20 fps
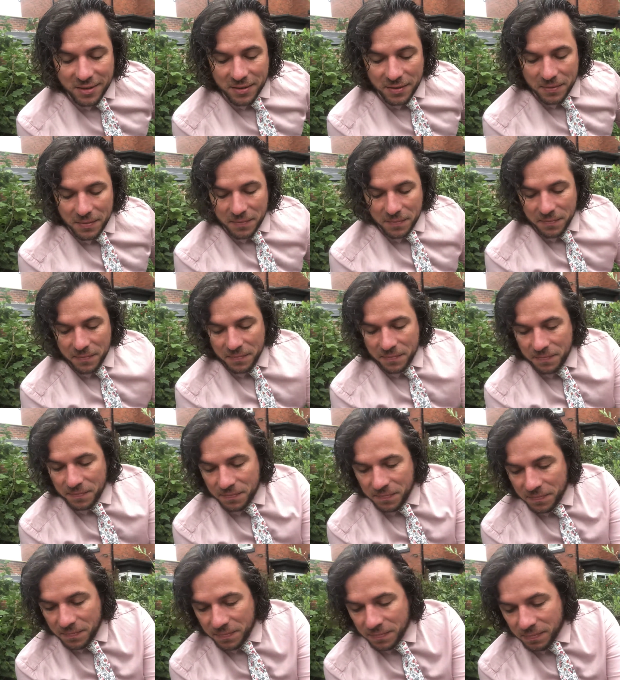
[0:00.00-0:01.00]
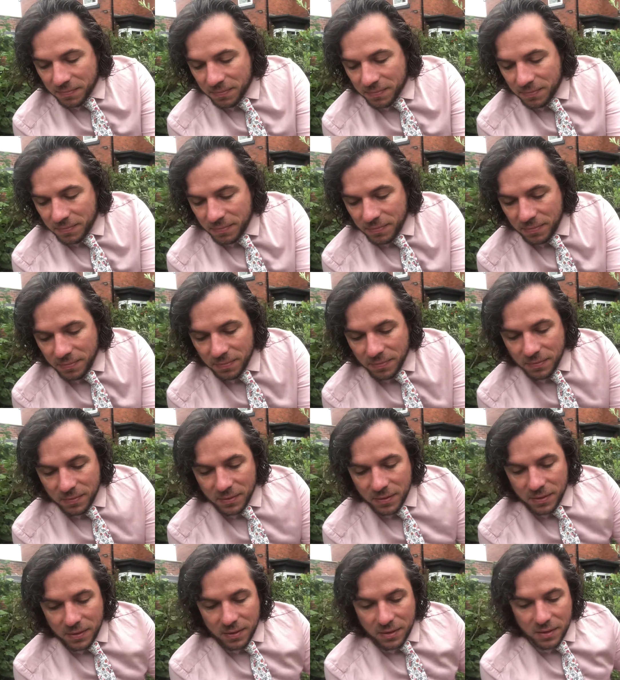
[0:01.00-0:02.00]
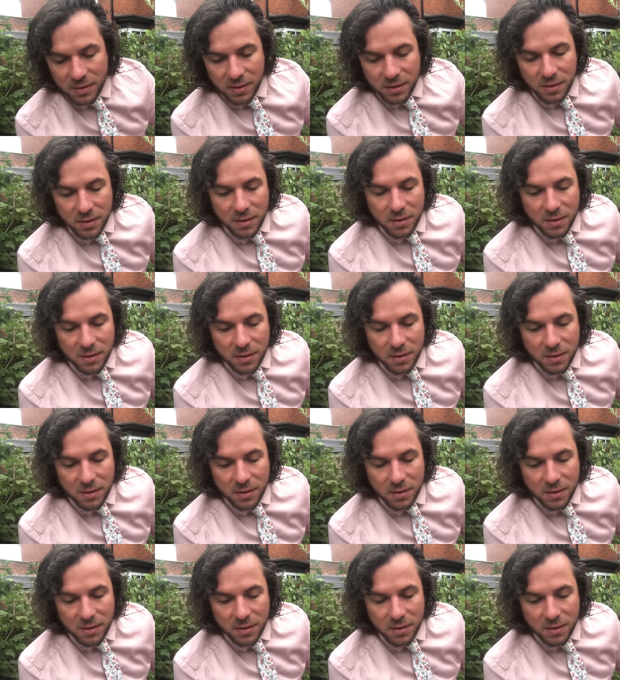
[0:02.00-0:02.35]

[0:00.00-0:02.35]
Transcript: No one is speaking in this clip.